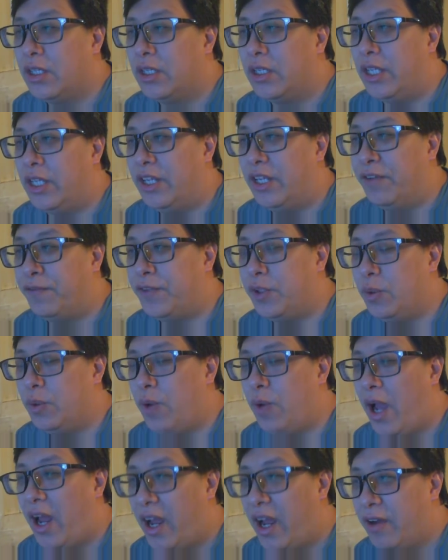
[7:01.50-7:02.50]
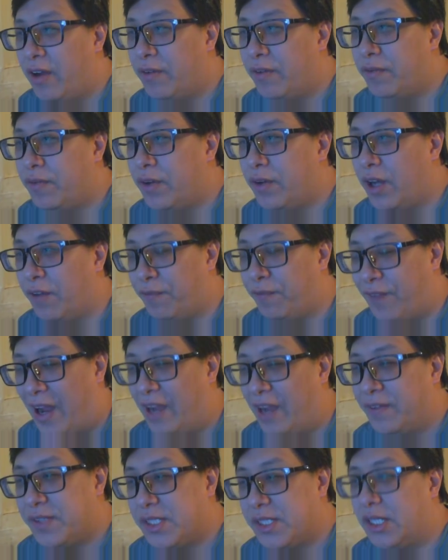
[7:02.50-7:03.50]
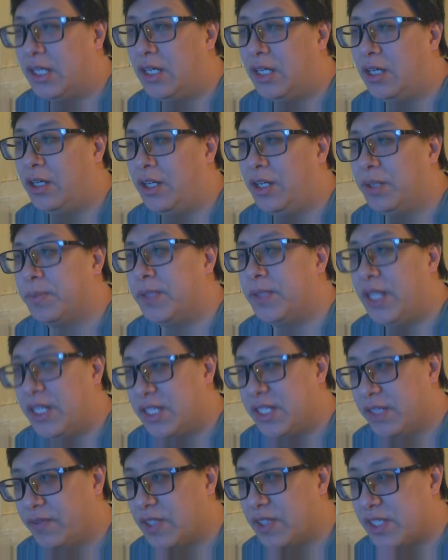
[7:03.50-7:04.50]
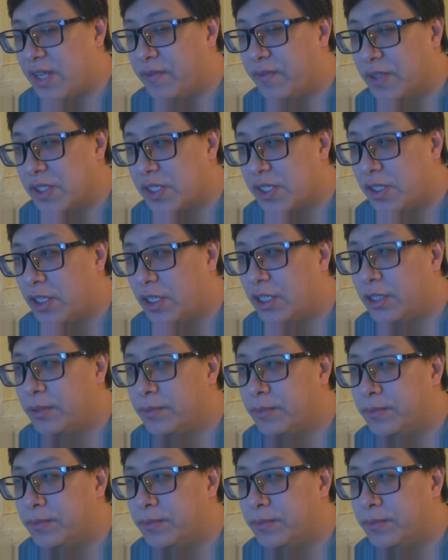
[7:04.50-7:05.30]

If you have a 5-star in place of a 7-star,